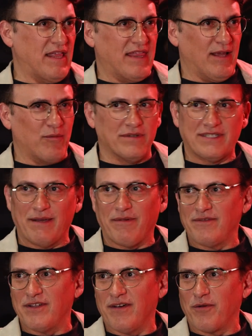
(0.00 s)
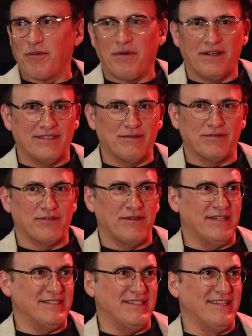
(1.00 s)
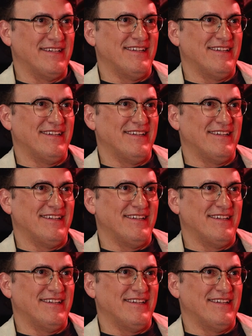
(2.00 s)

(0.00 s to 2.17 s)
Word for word: I think. Dove Dove bites. Bites.